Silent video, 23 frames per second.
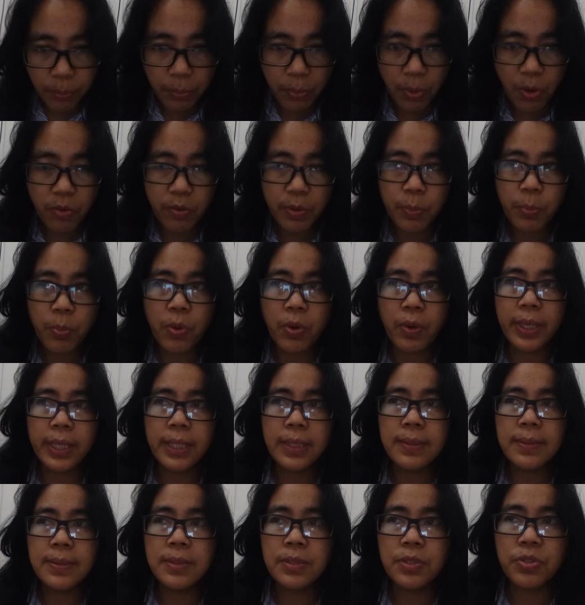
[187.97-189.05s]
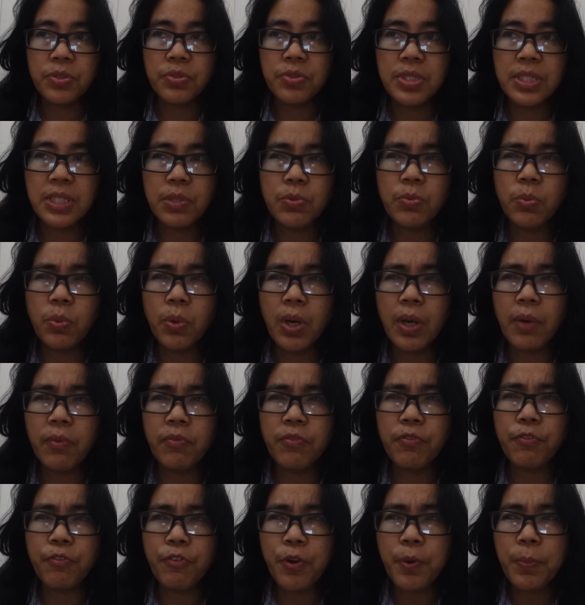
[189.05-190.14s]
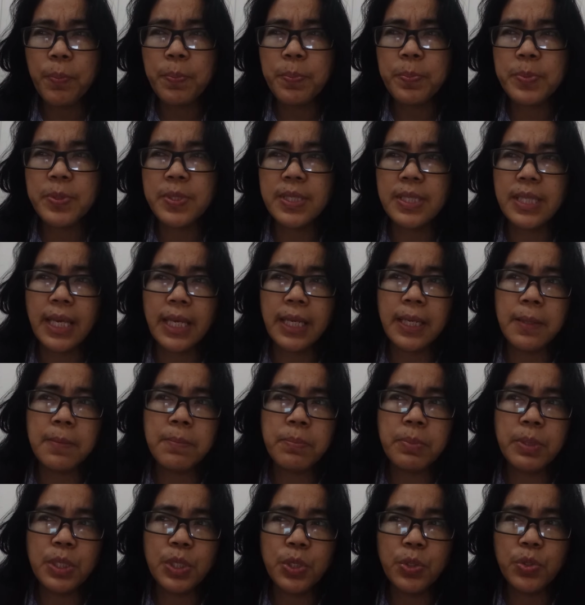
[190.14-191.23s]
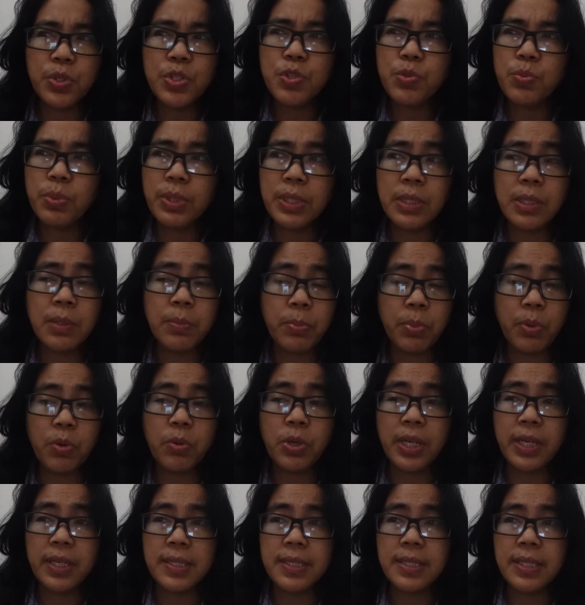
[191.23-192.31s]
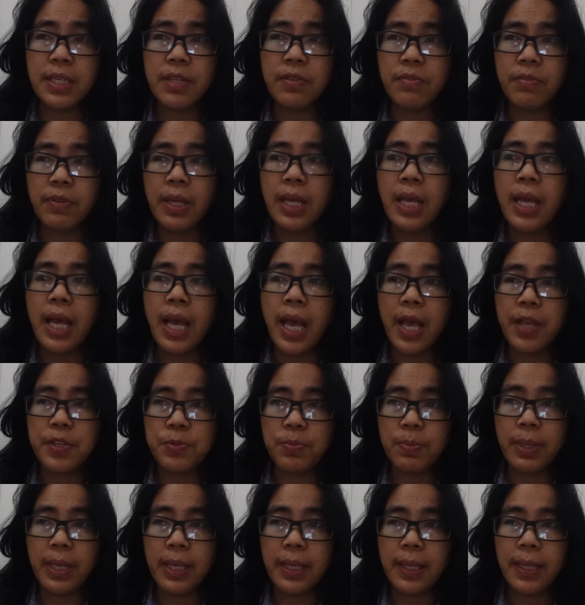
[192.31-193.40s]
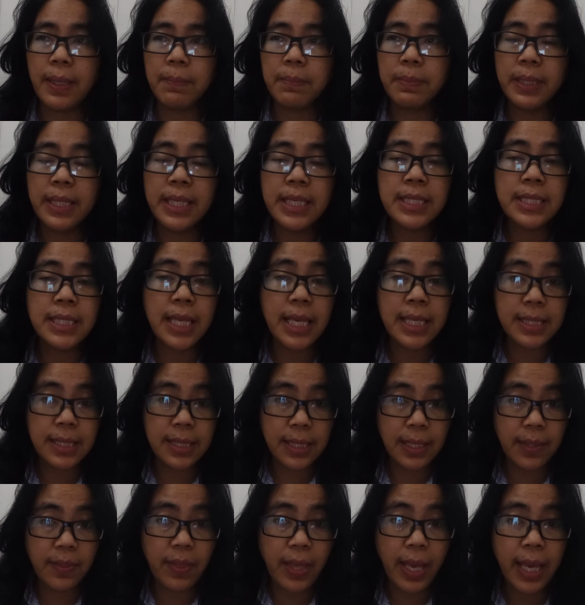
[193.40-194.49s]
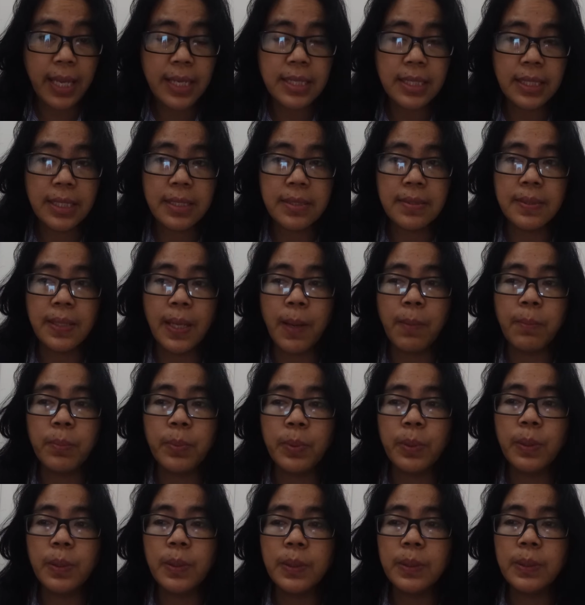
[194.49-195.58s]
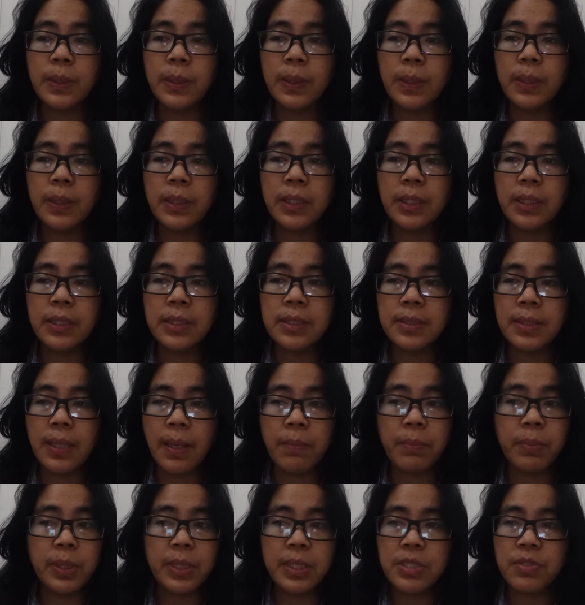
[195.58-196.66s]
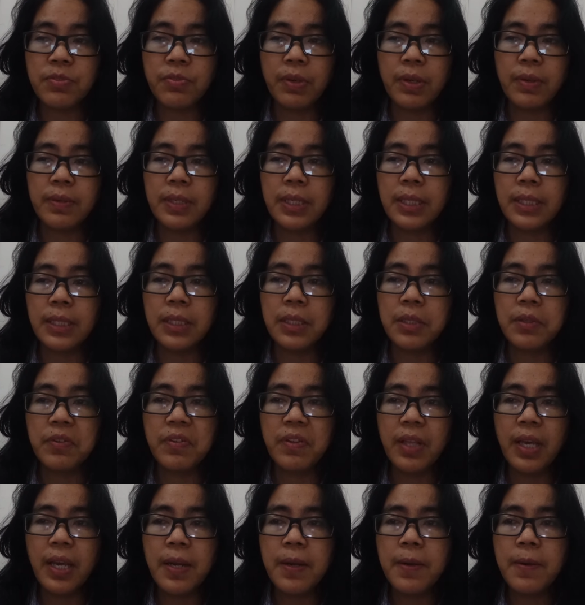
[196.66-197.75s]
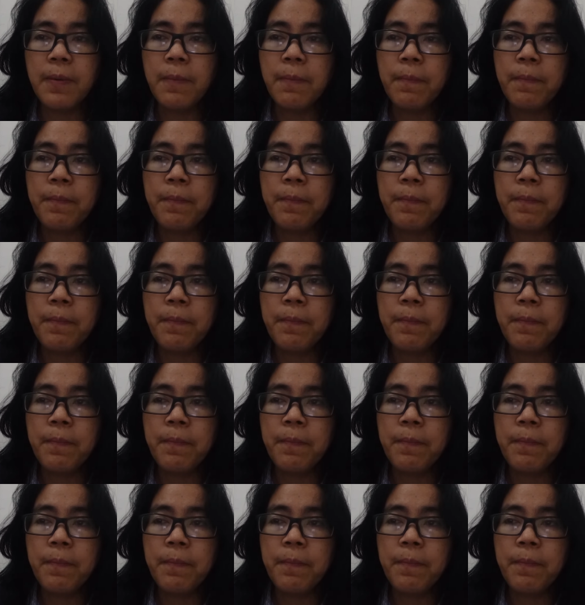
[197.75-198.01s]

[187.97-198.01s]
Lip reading: PowerPoint to see what verbs that can be used with the progressive aspect. Please see that example. The example is very clear there.